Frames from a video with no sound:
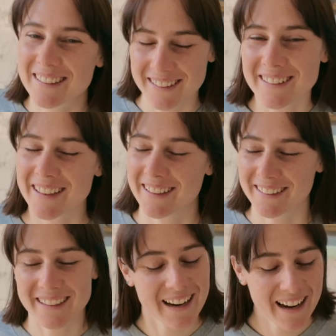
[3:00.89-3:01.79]
there's
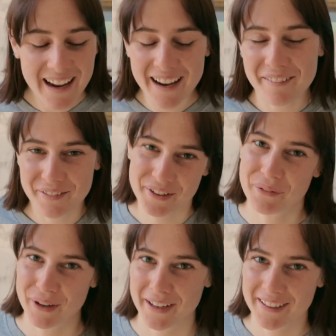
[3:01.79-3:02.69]
hair
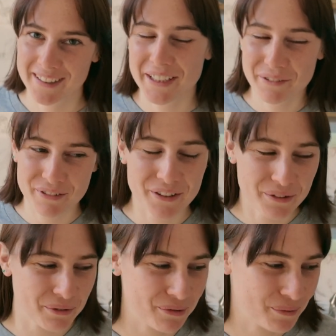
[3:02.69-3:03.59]
everywhere, even in
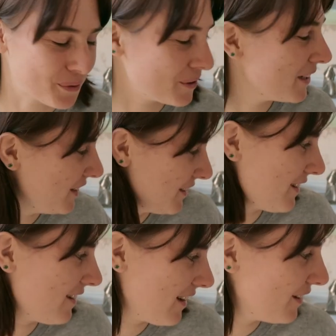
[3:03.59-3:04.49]
the rooms where he's
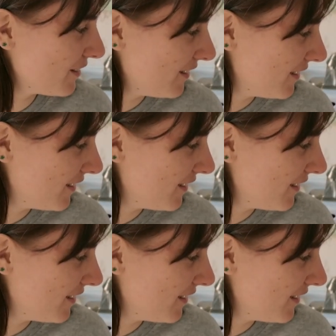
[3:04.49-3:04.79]
not allowed.